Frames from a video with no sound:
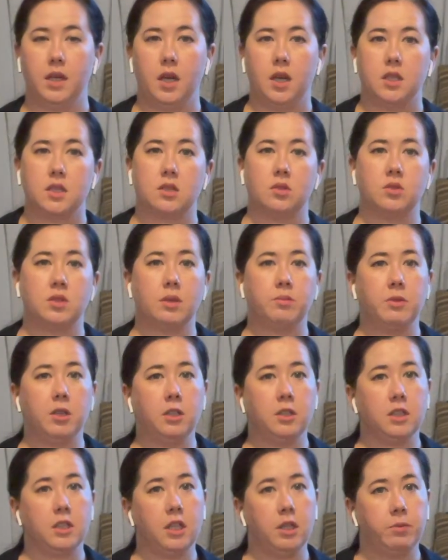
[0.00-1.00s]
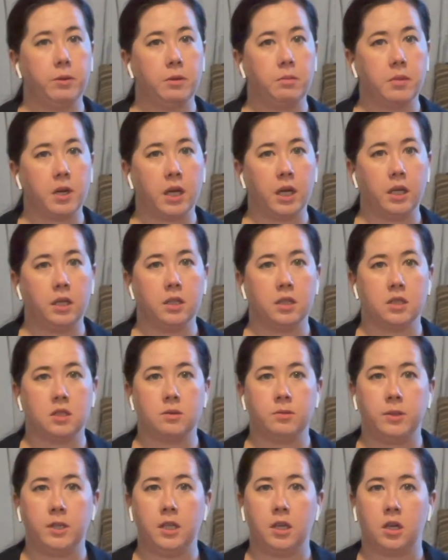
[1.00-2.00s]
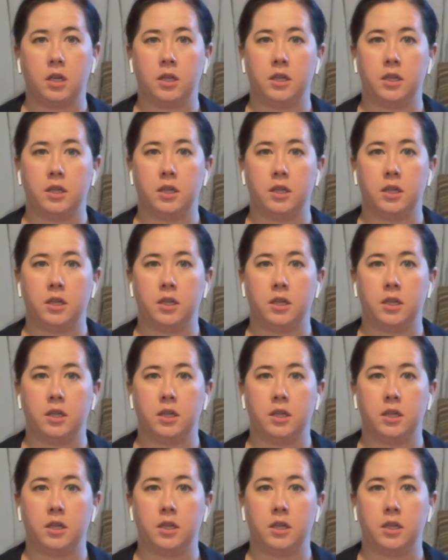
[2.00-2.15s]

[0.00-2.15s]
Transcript: So something to keep in mind as we are